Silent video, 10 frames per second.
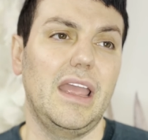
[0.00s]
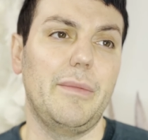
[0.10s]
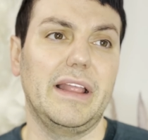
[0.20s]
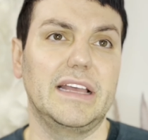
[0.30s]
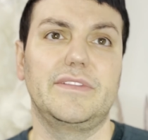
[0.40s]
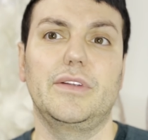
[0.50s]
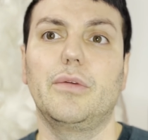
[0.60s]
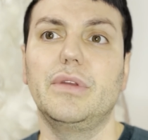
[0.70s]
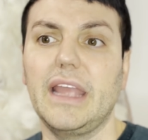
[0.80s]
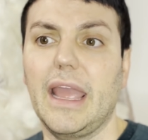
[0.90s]
in my last video
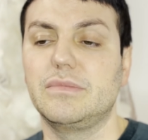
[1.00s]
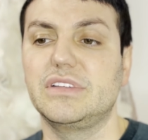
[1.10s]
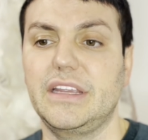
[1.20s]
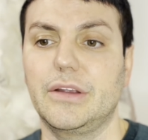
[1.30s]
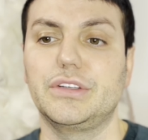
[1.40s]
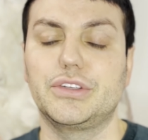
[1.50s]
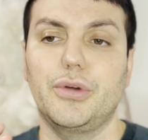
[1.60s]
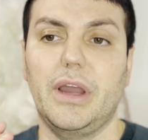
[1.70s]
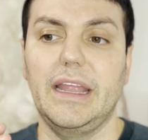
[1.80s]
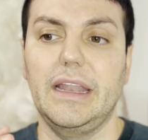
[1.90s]
i really am just here to
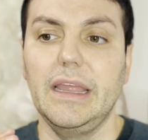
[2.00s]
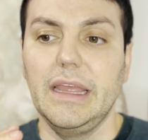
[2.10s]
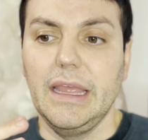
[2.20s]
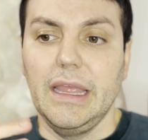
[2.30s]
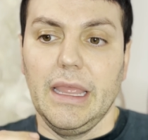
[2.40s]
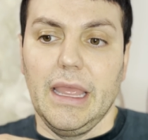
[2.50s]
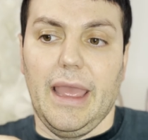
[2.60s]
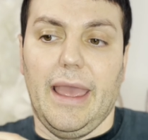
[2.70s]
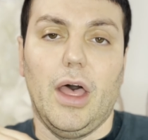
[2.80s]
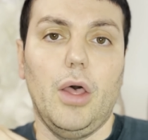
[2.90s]
try and
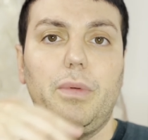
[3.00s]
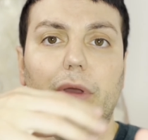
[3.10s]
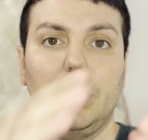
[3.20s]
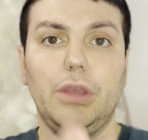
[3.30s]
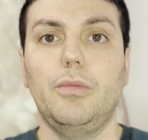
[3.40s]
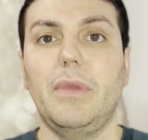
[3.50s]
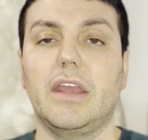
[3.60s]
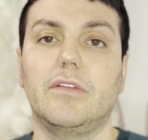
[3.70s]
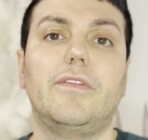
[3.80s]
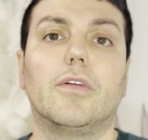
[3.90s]
help you
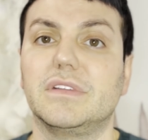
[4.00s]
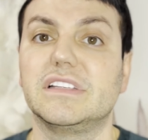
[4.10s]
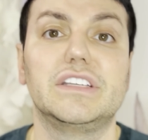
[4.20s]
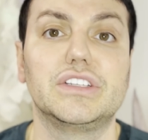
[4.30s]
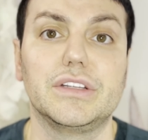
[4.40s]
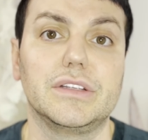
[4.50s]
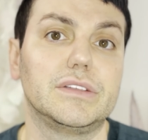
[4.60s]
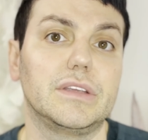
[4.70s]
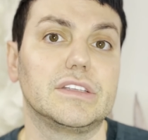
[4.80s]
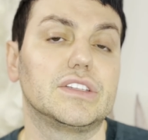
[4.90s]
make informed
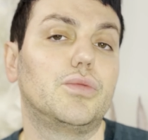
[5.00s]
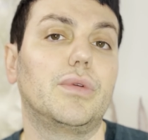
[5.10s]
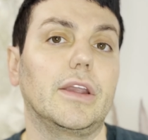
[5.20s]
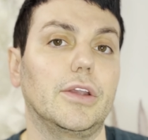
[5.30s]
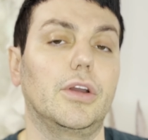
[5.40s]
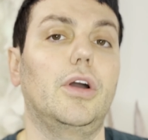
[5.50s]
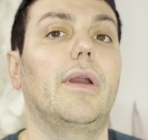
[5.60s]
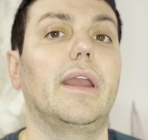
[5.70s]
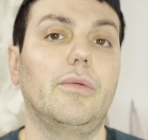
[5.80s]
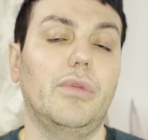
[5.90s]
decisions as to where you're
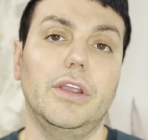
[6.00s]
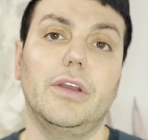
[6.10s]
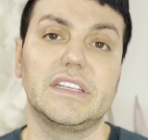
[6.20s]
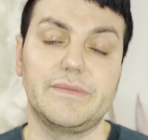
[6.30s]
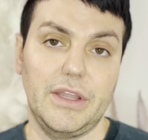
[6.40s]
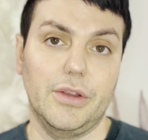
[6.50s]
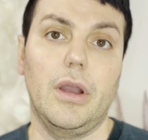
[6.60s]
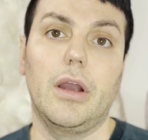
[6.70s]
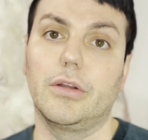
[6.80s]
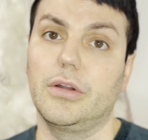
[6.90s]
going and where you're going to spend
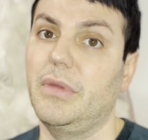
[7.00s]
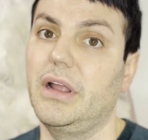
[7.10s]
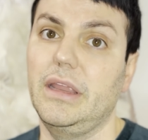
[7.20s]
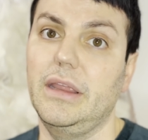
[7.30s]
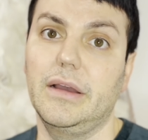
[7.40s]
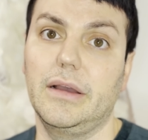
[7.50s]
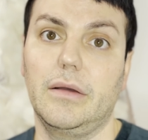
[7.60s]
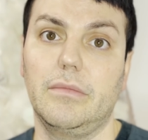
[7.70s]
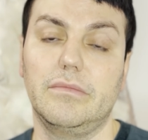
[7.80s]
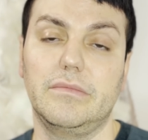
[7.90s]
your hard-earned money
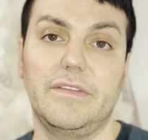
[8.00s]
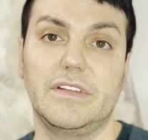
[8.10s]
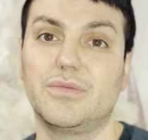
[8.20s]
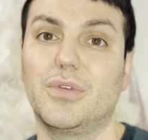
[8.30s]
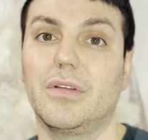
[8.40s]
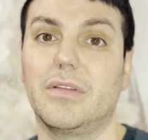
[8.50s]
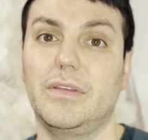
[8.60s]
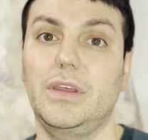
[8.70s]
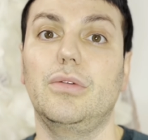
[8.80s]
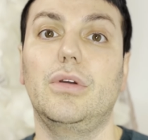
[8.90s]
um, if it's
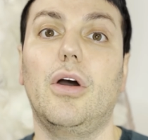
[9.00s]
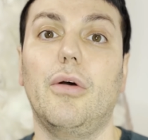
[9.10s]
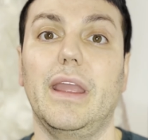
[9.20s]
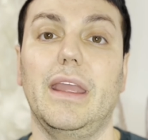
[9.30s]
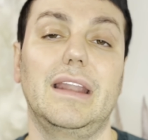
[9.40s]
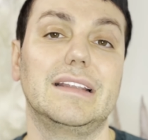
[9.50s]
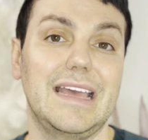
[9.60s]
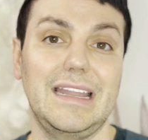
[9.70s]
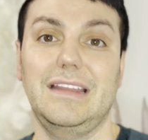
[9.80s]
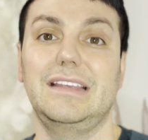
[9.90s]
worth you going and
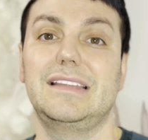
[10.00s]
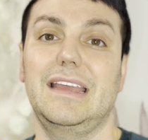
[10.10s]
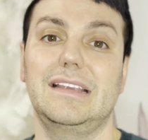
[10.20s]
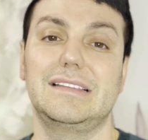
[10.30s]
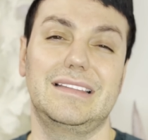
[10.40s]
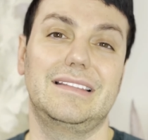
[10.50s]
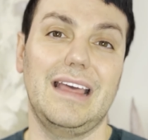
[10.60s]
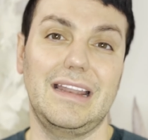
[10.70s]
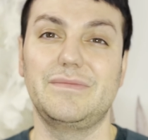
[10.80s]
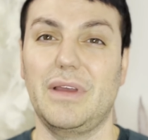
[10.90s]
attending these things
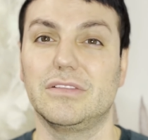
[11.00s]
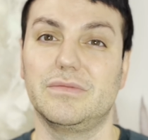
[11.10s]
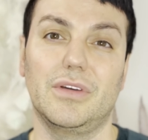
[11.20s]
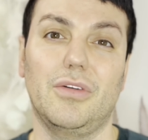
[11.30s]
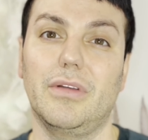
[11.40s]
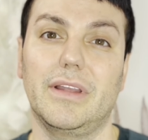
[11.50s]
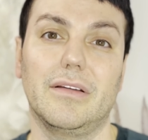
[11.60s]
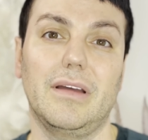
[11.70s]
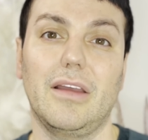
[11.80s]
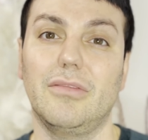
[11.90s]
that is my ultimate goal
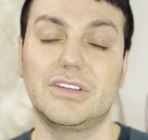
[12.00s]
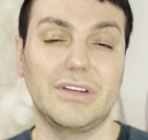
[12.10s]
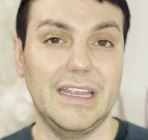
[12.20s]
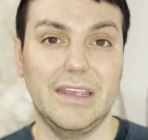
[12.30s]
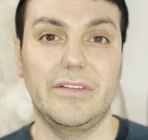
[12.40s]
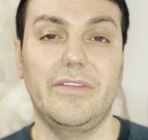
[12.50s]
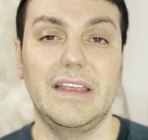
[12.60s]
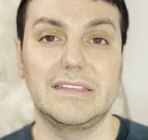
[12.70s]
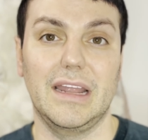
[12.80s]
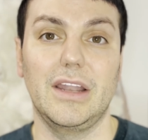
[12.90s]
here. I only try to give
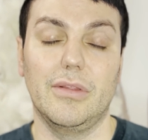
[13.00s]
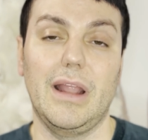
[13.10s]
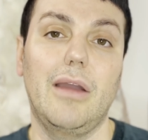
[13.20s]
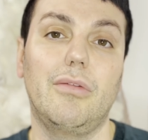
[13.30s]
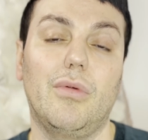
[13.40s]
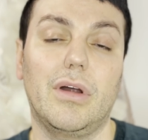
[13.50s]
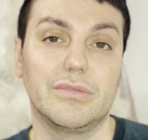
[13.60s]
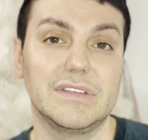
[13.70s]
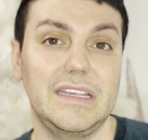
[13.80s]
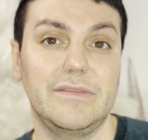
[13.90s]
advice that I know that I would want
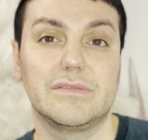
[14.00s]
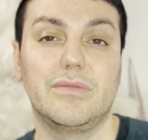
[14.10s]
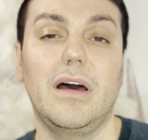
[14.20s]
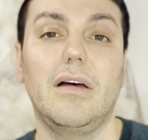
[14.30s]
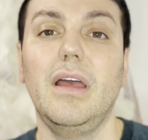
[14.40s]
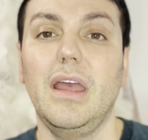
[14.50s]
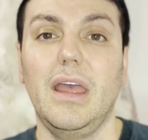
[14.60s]
to receive as well.